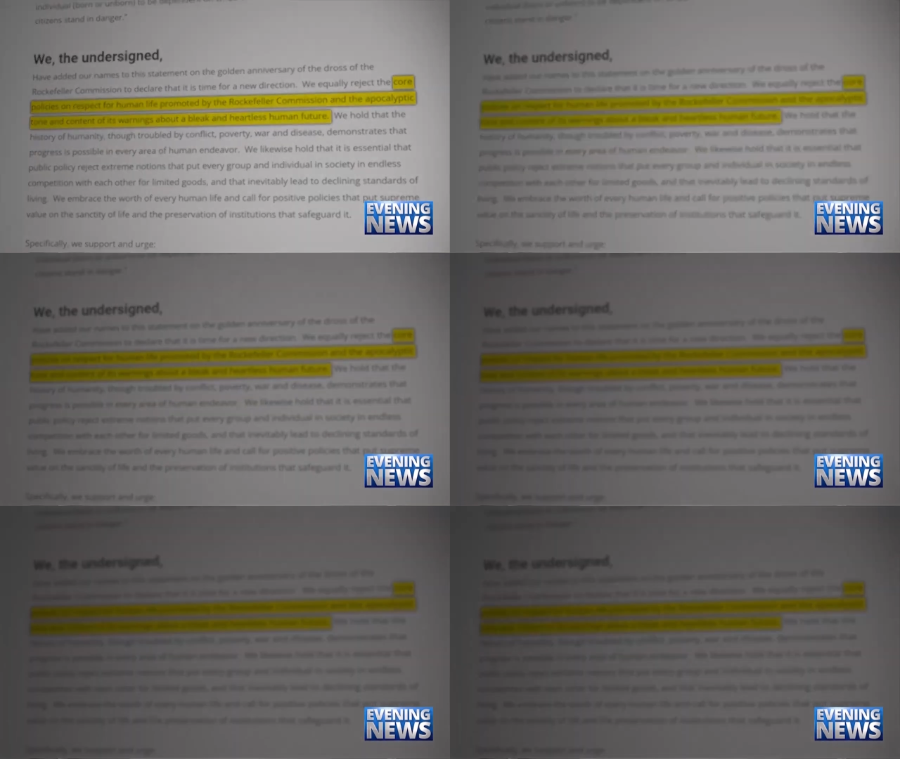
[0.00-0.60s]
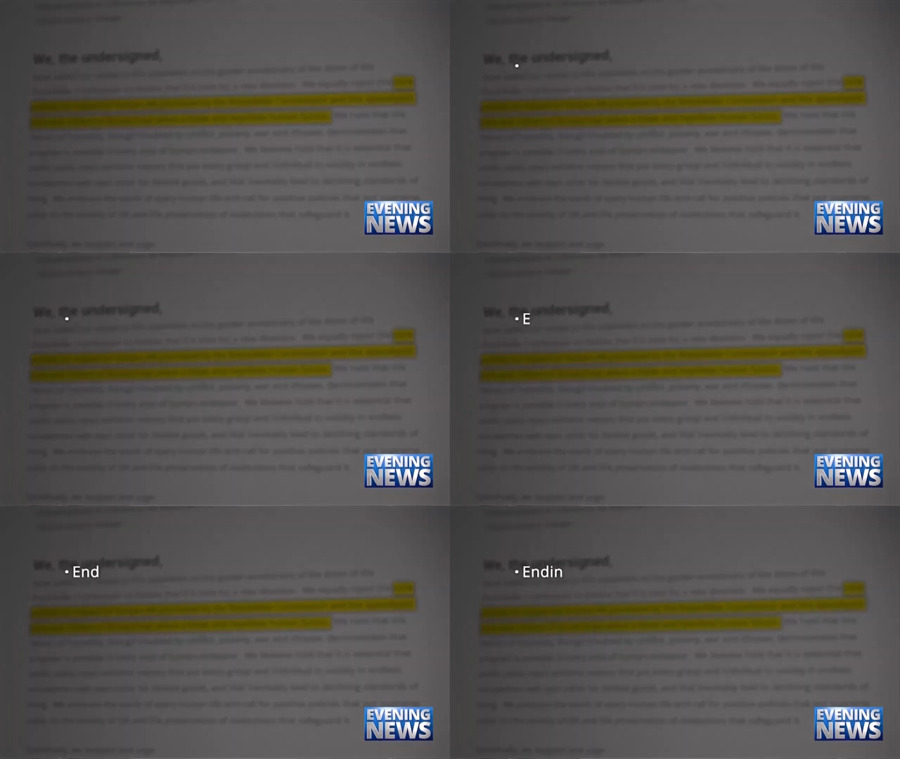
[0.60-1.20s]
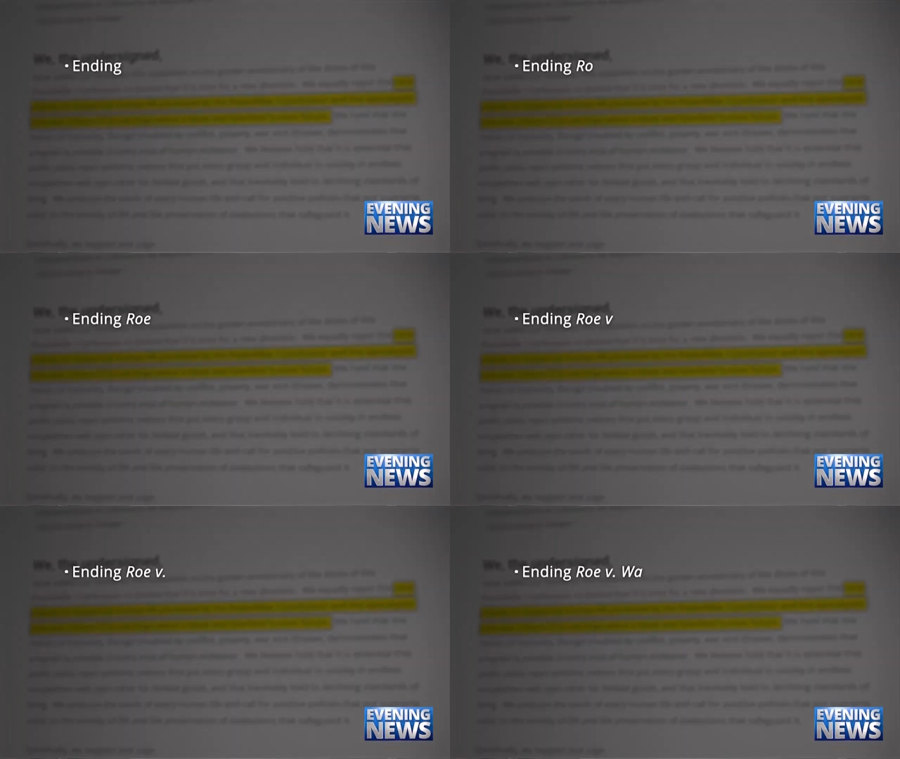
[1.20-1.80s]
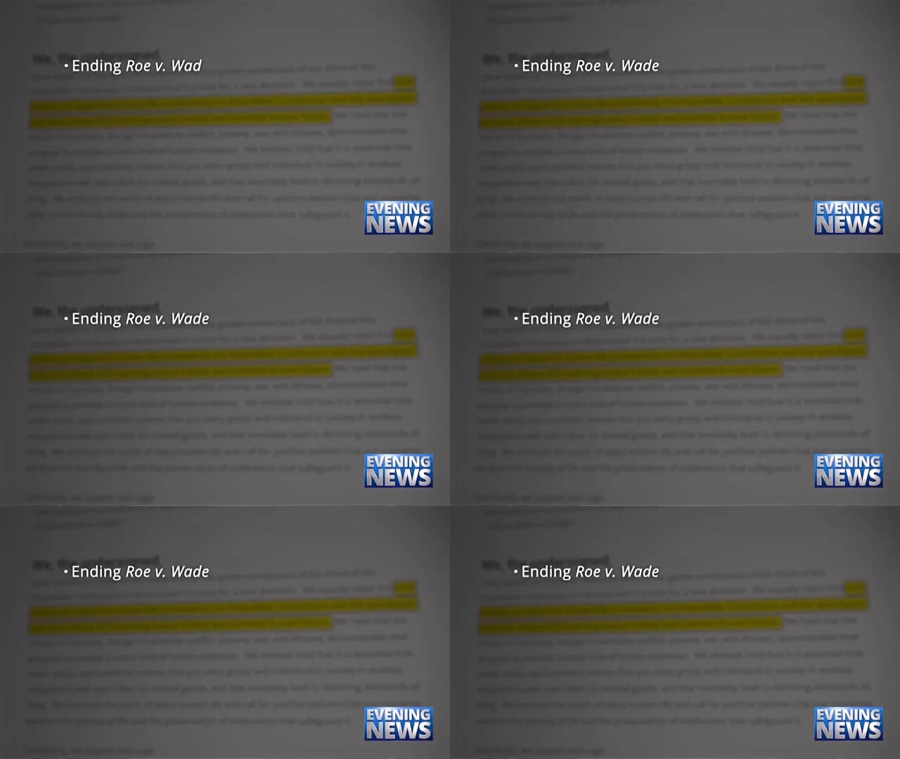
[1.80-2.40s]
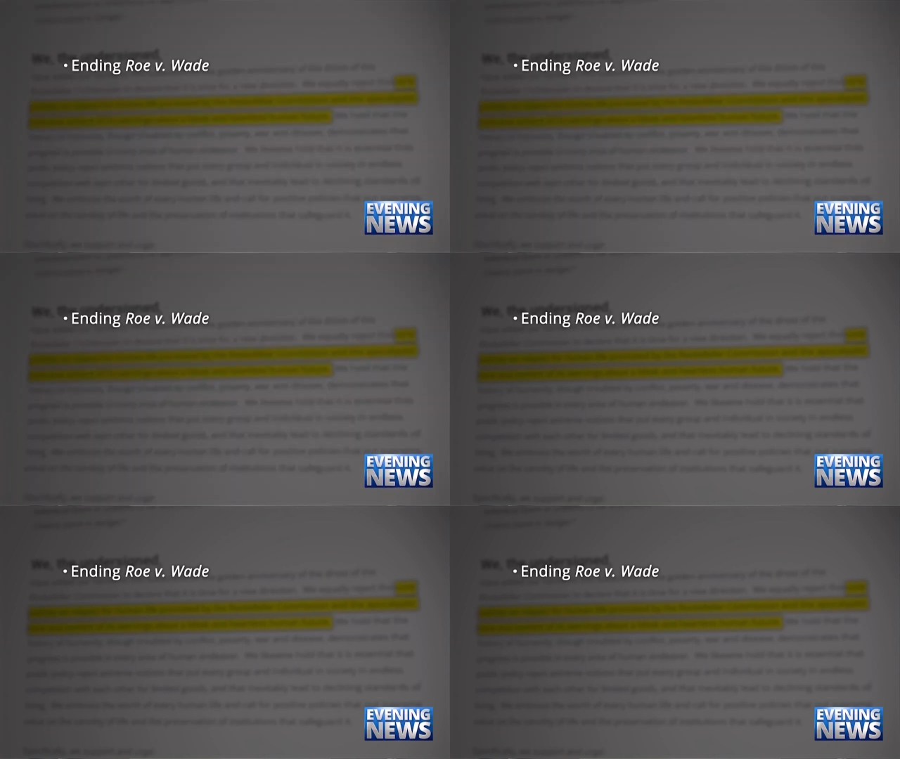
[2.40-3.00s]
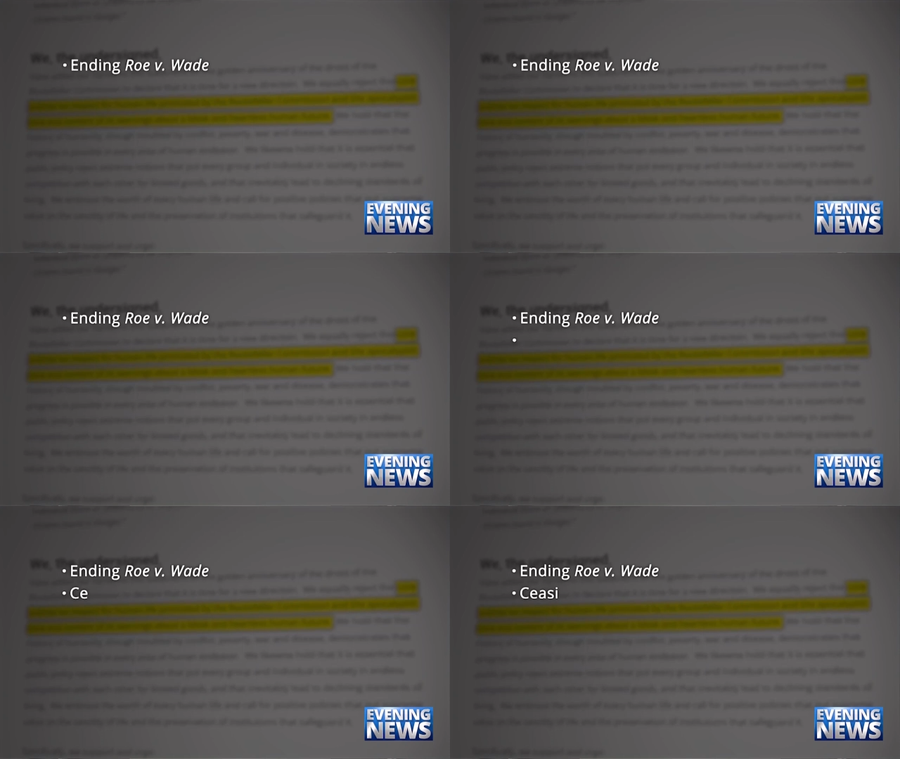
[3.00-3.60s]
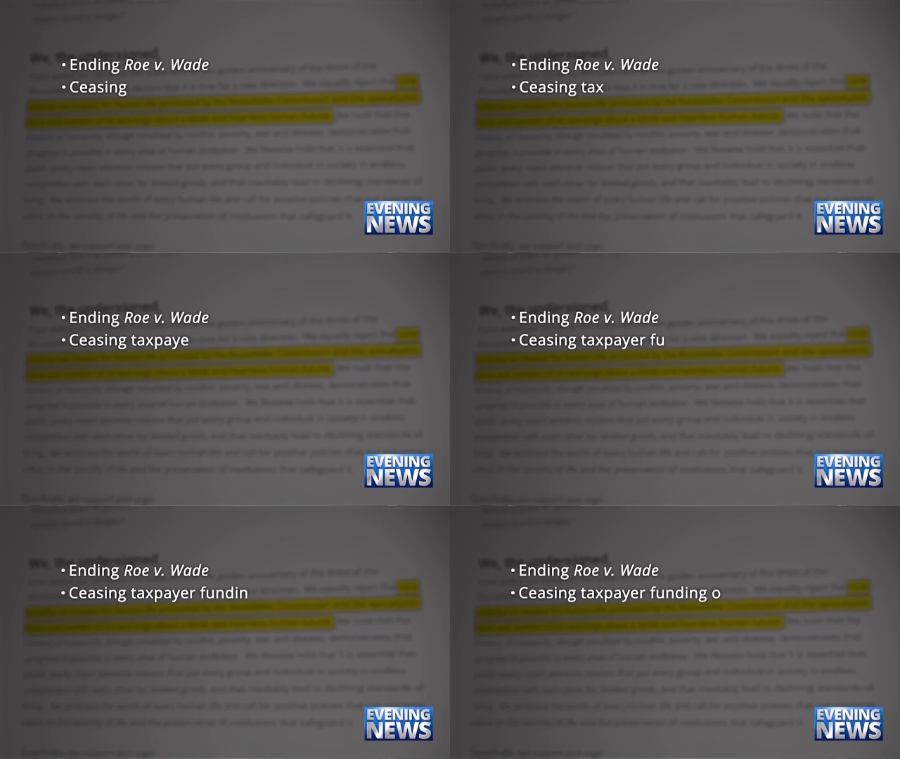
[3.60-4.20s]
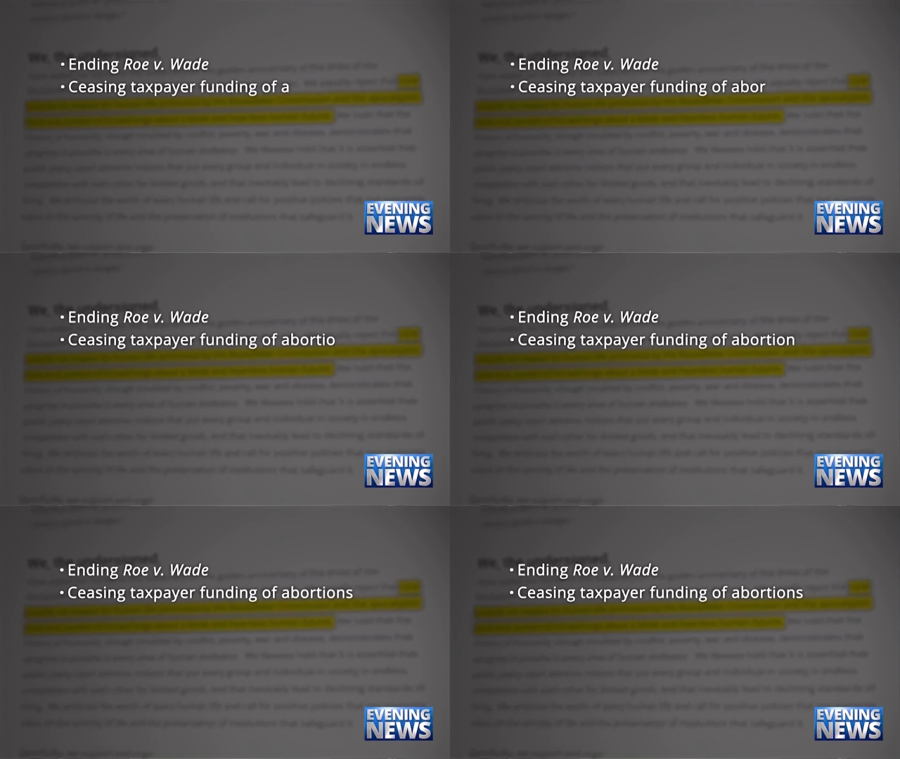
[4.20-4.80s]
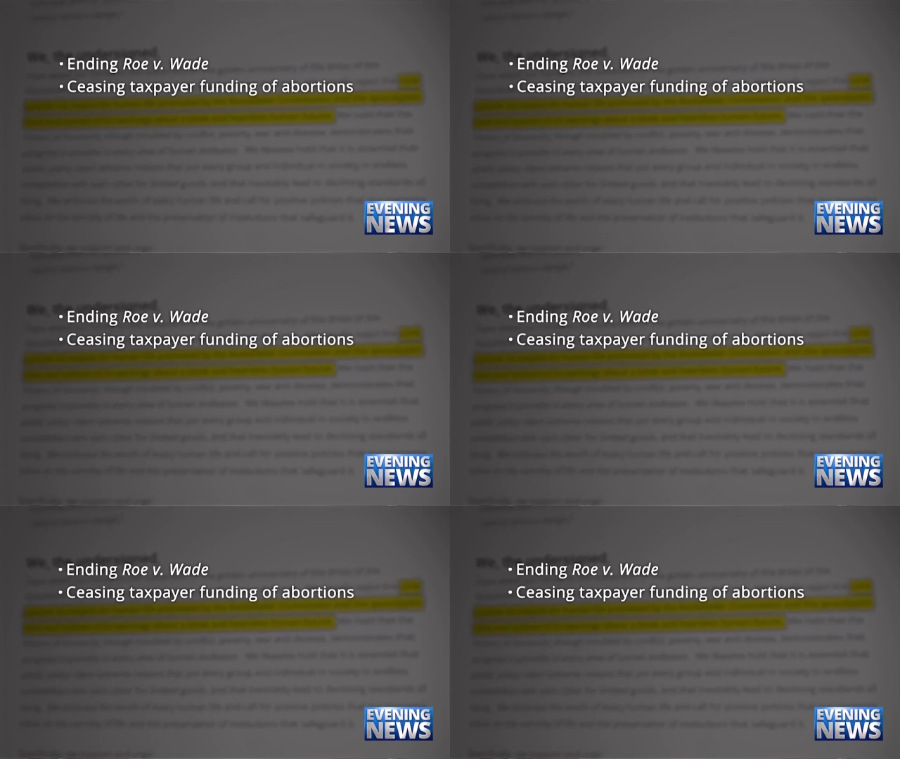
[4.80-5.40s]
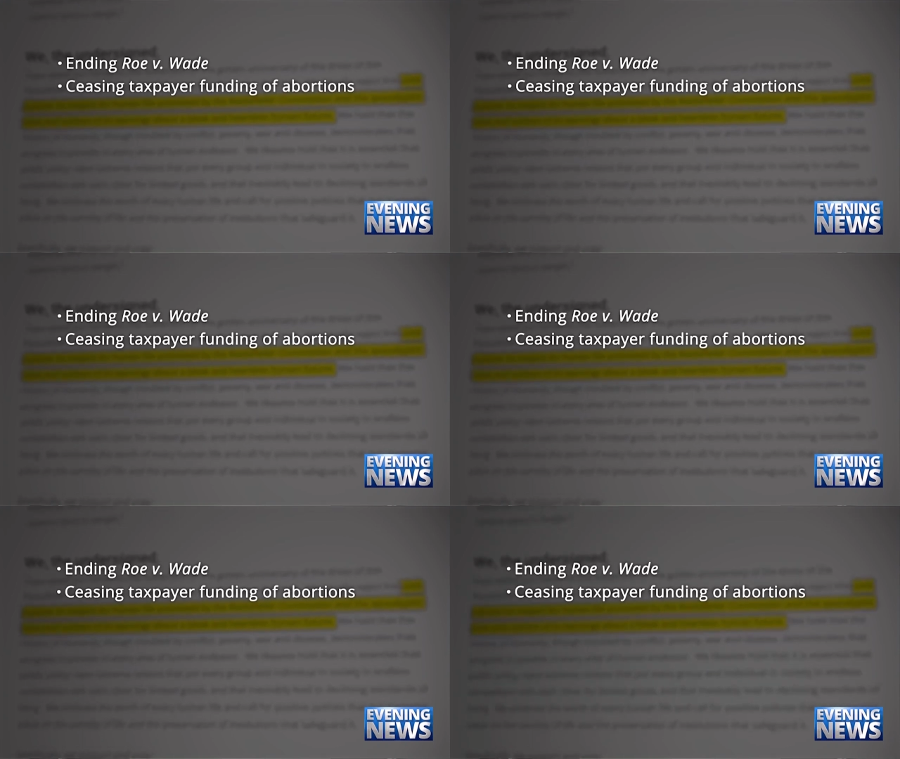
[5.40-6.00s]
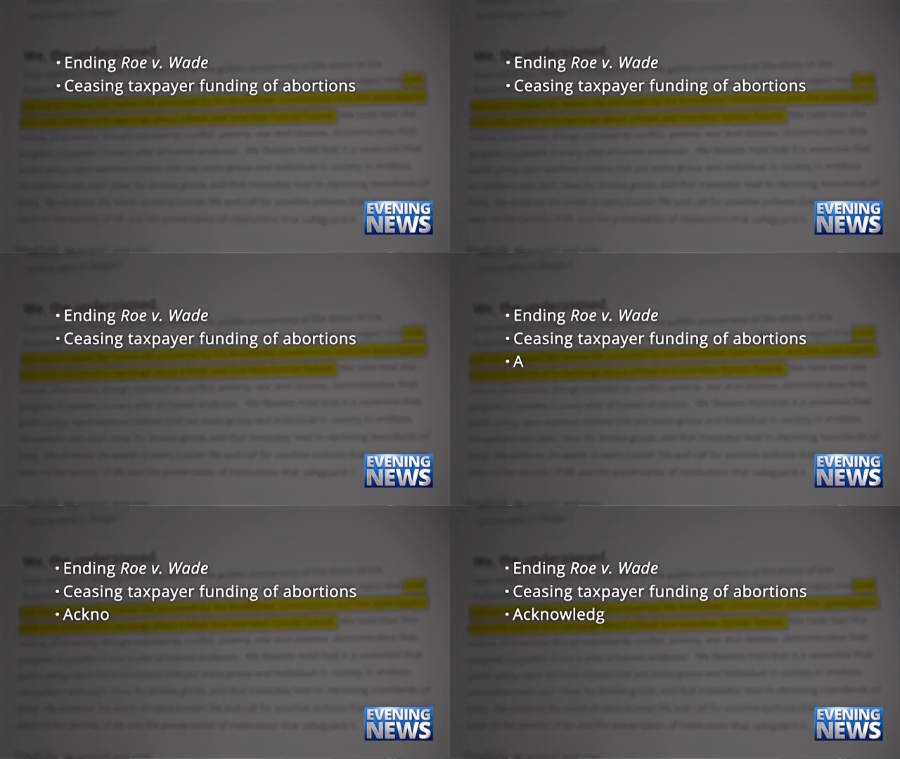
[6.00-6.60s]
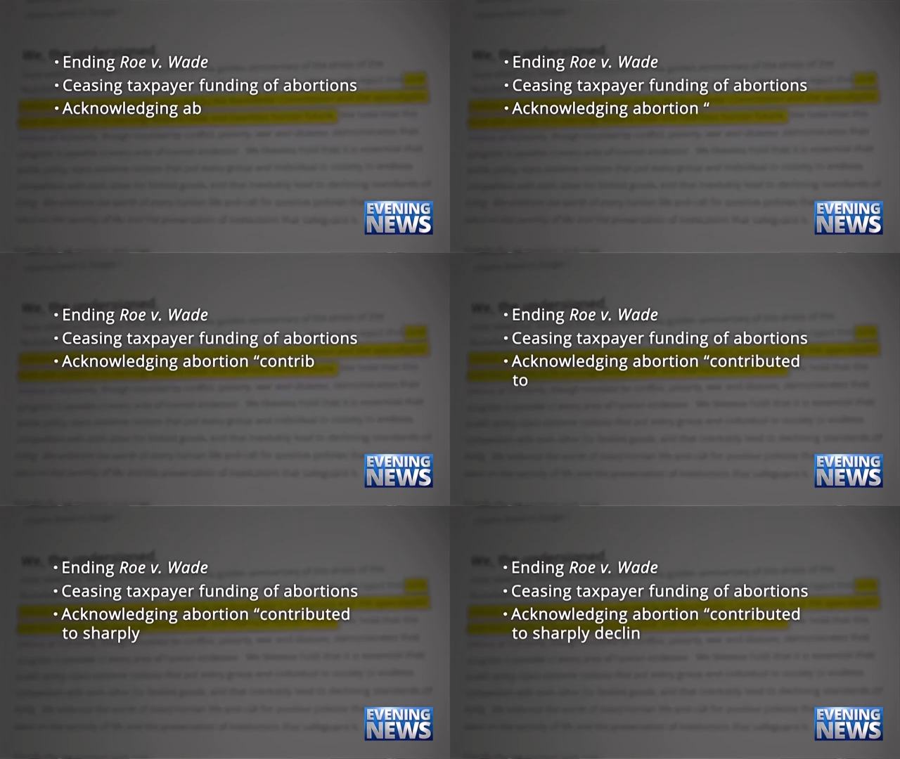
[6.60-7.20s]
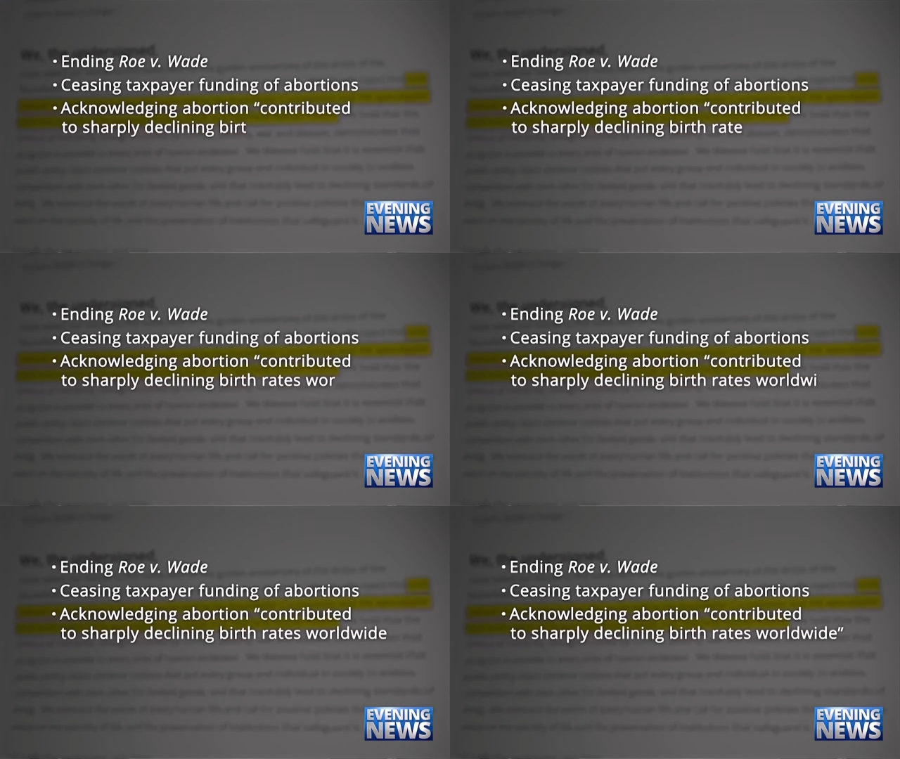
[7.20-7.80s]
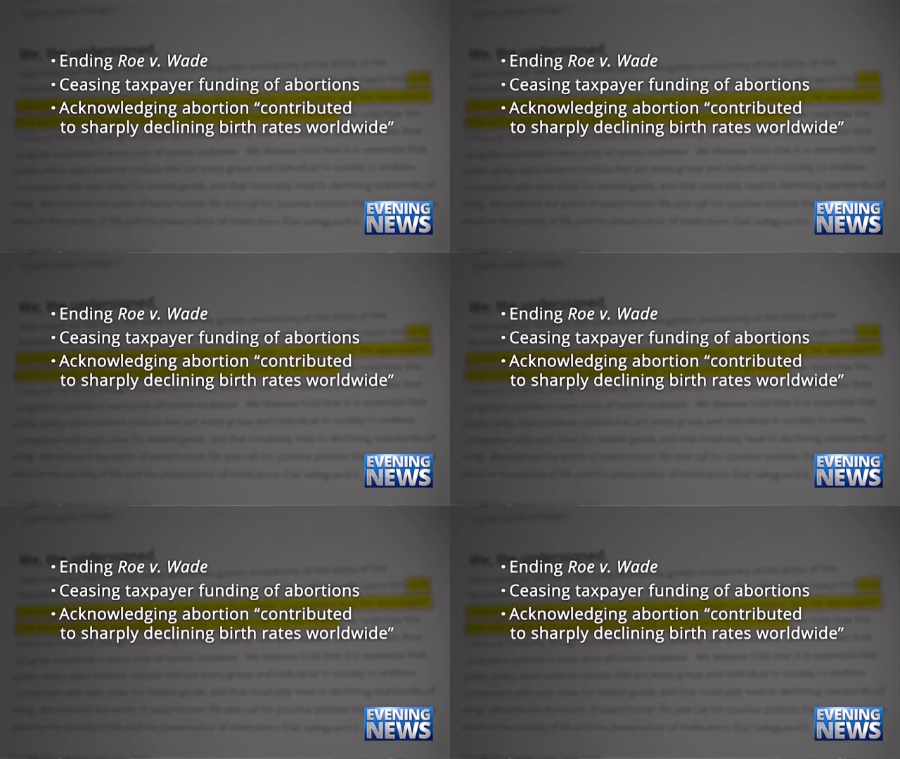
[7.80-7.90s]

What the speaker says: Nobody's mouth can be seen.